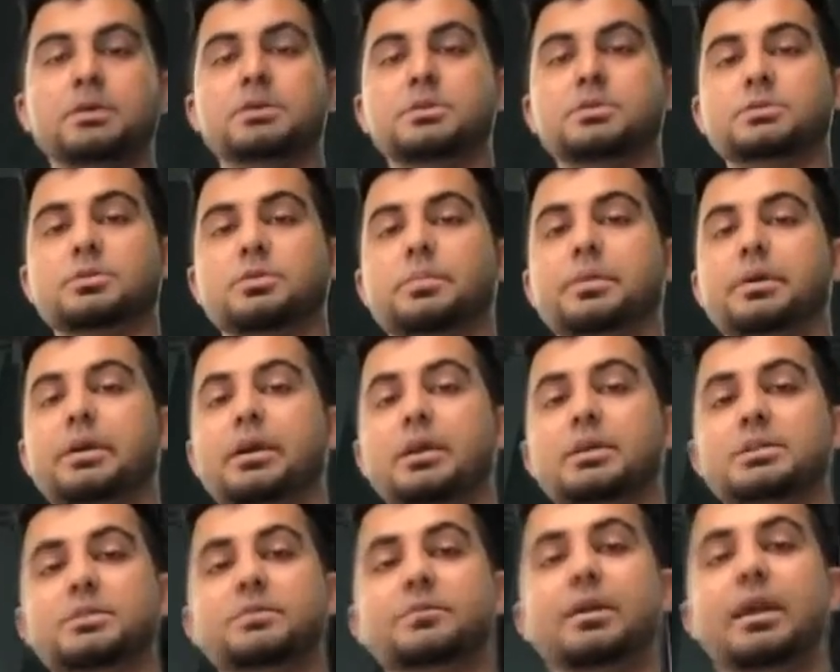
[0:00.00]
So
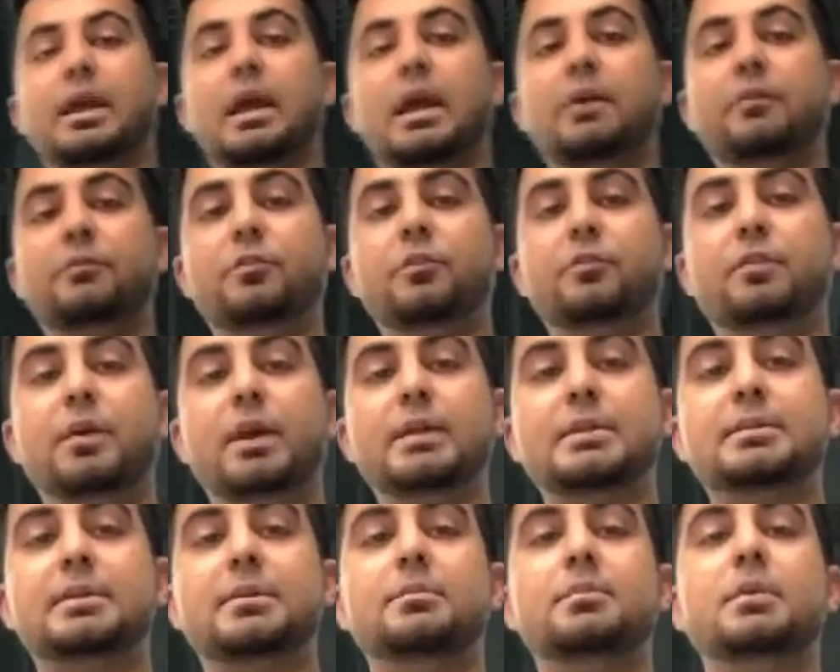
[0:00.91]
because we have to
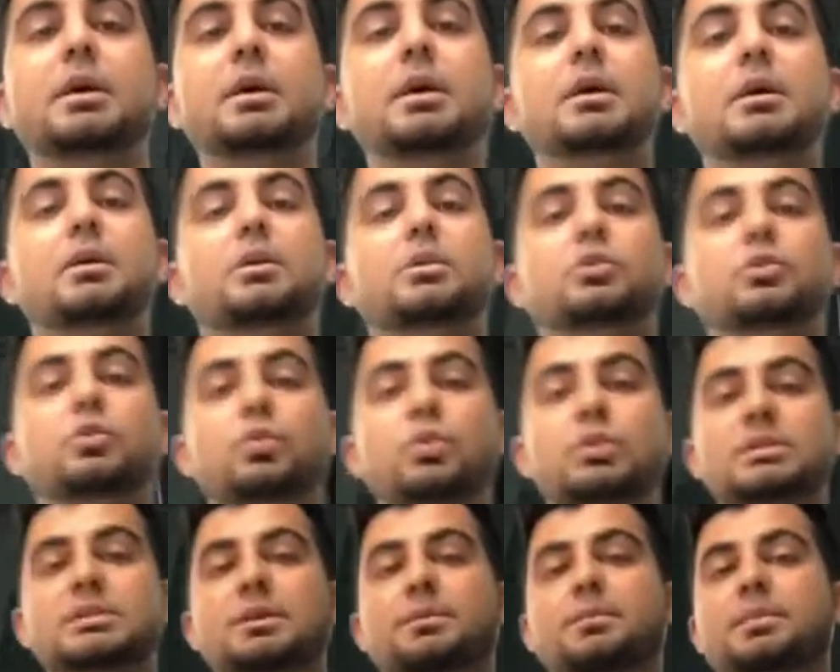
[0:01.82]
find some
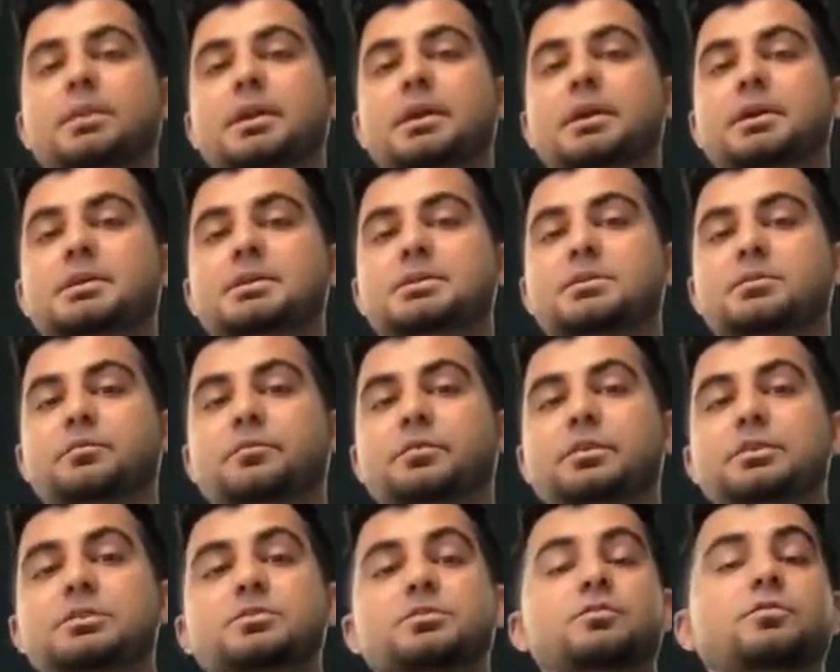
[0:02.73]
those suppliers
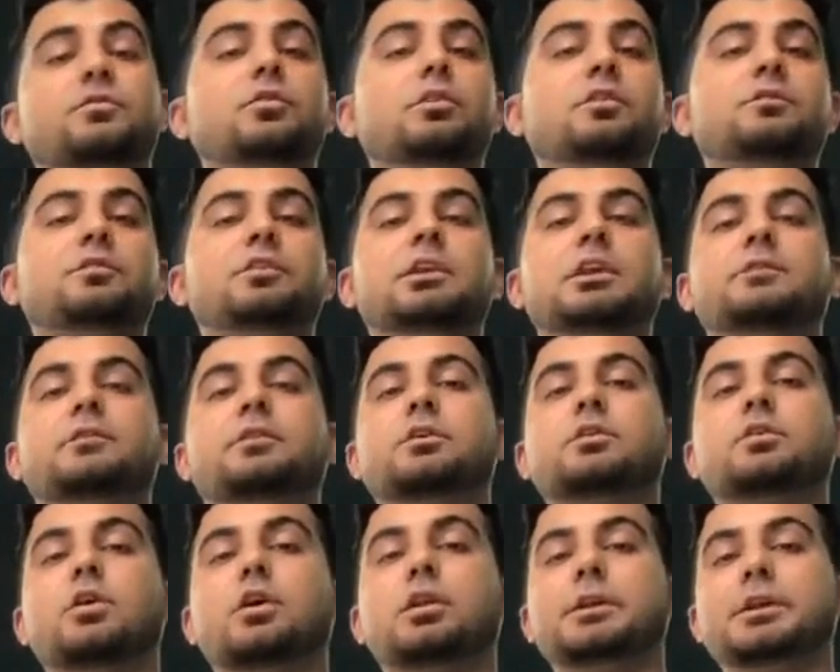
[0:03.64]
which fulfill our
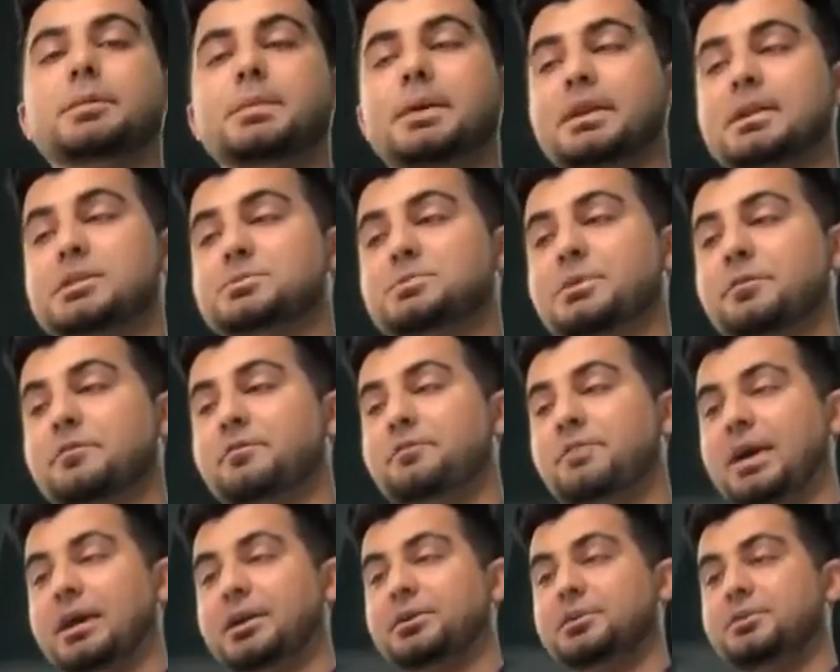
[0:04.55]
quality management
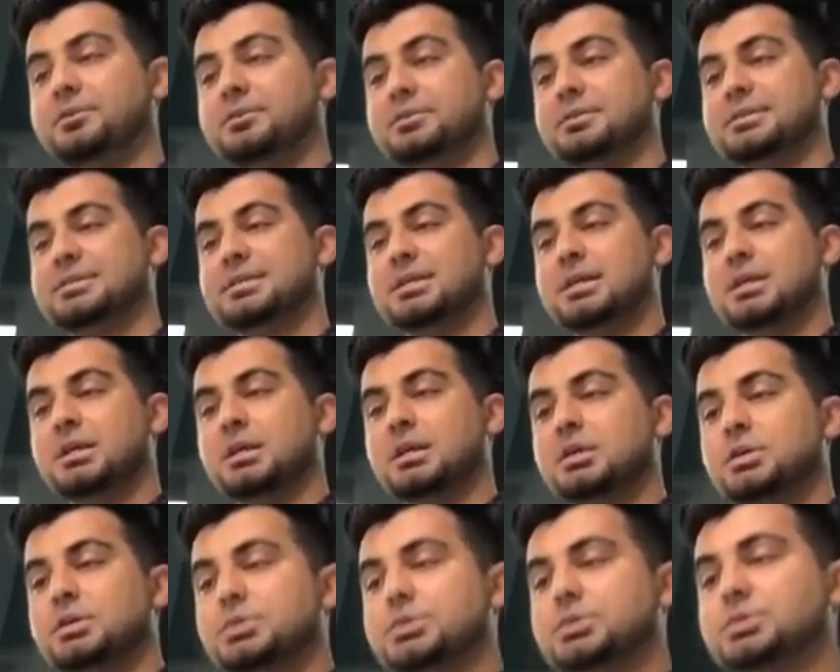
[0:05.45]
factors.
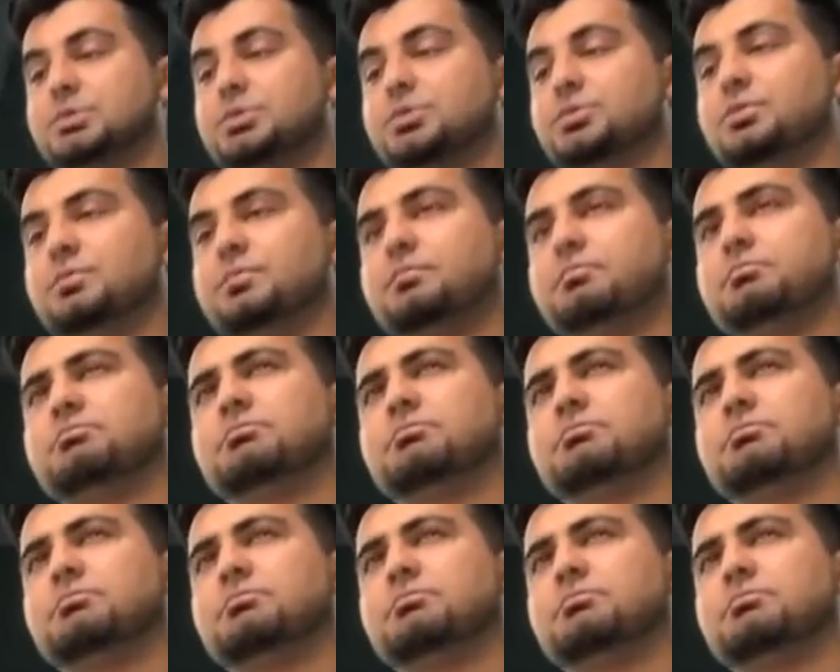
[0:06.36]
So